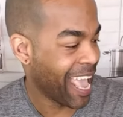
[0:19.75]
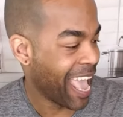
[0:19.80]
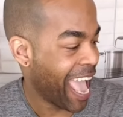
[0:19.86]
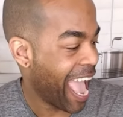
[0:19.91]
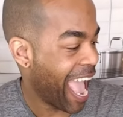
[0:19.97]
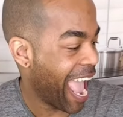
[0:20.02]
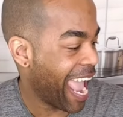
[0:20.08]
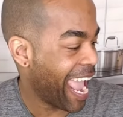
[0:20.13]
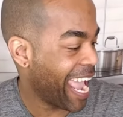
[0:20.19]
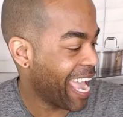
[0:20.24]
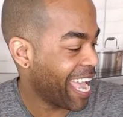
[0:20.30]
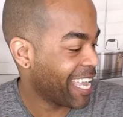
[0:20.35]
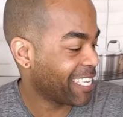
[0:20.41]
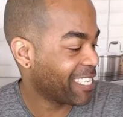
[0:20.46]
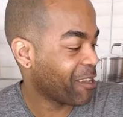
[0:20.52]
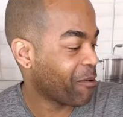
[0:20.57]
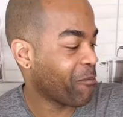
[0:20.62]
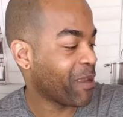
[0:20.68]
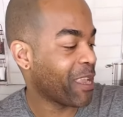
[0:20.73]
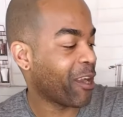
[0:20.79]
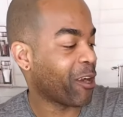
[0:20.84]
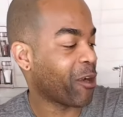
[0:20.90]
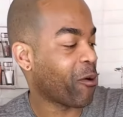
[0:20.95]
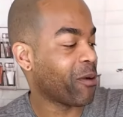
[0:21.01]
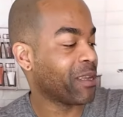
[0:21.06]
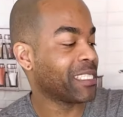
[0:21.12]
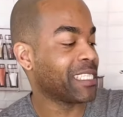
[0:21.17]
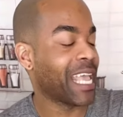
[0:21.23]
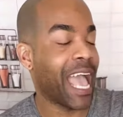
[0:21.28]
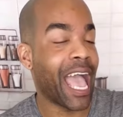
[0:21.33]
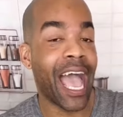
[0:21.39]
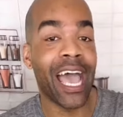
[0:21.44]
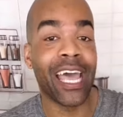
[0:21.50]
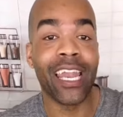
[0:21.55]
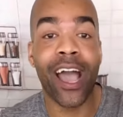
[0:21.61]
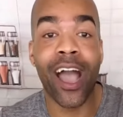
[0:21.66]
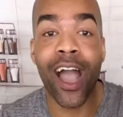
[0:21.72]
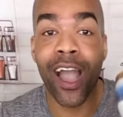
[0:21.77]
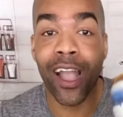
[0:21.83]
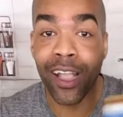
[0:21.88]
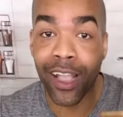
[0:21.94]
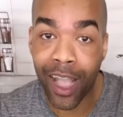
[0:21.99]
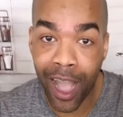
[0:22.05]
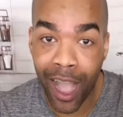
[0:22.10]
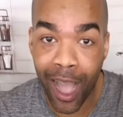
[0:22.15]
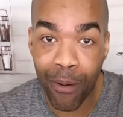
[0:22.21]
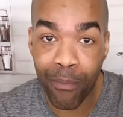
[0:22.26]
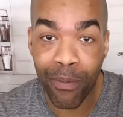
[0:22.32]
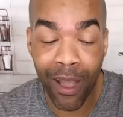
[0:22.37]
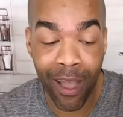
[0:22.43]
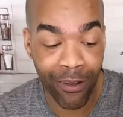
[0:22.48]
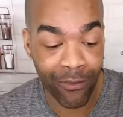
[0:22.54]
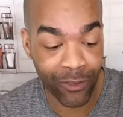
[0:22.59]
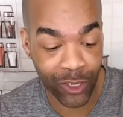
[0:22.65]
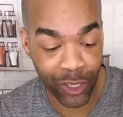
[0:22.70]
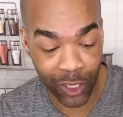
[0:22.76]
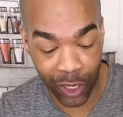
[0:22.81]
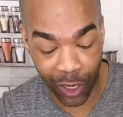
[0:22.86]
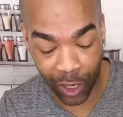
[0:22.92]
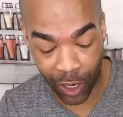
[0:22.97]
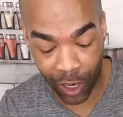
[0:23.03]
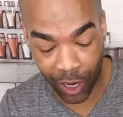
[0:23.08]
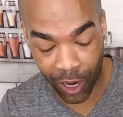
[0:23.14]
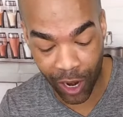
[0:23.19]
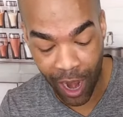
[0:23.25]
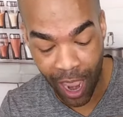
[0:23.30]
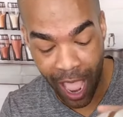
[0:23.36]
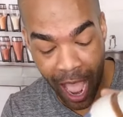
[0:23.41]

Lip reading: And we are going to add 1 cup of sugar.